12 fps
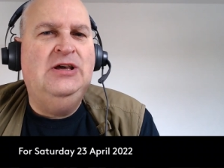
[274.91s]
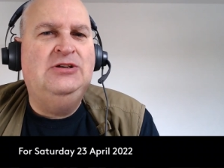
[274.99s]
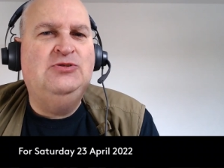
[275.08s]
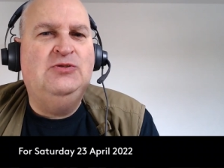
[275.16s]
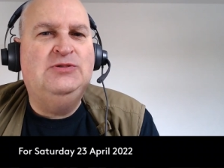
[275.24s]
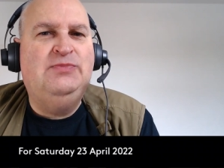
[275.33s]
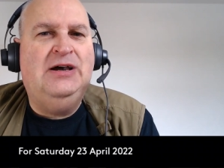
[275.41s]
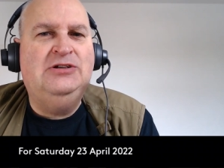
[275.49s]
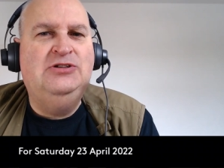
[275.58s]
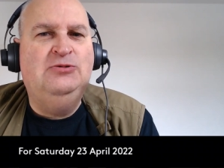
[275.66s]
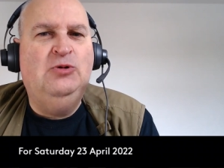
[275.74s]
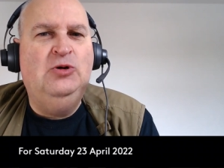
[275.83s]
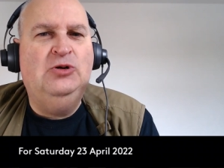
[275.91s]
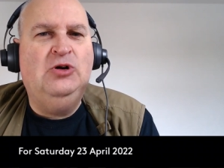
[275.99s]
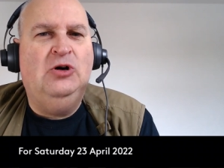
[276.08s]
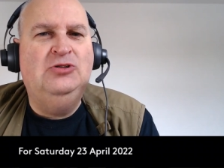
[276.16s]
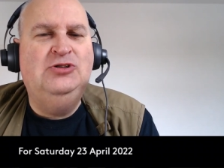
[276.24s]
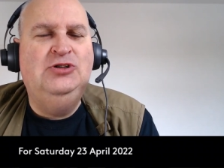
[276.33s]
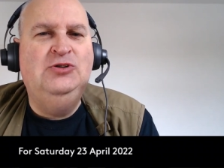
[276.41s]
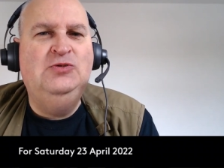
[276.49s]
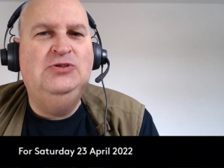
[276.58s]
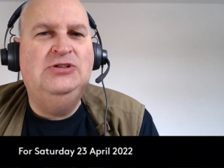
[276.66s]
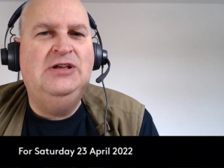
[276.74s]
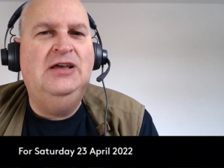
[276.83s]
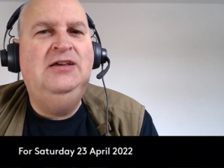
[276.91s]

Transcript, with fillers: So it's back to work on Tuesday.